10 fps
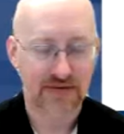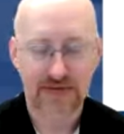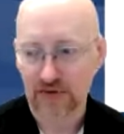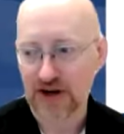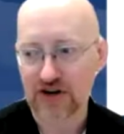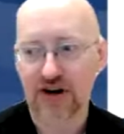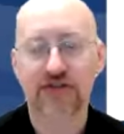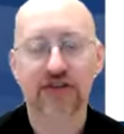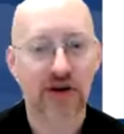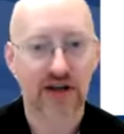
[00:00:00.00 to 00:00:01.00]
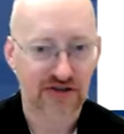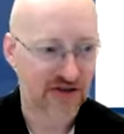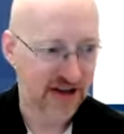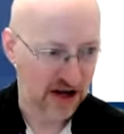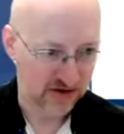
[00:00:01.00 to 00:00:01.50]
feel free to toss
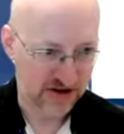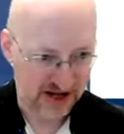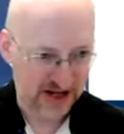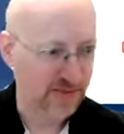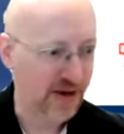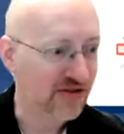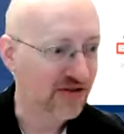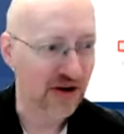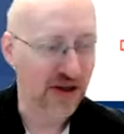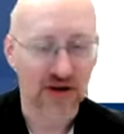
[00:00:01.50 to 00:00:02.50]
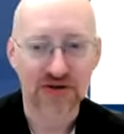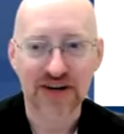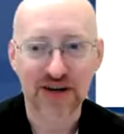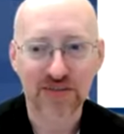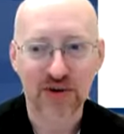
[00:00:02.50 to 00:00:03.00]
questions out and I can bounce over to those at
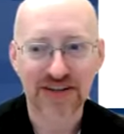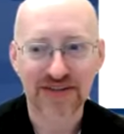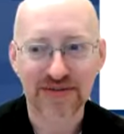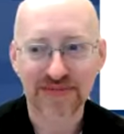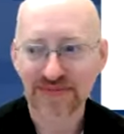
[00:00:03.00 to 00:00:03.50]
any point.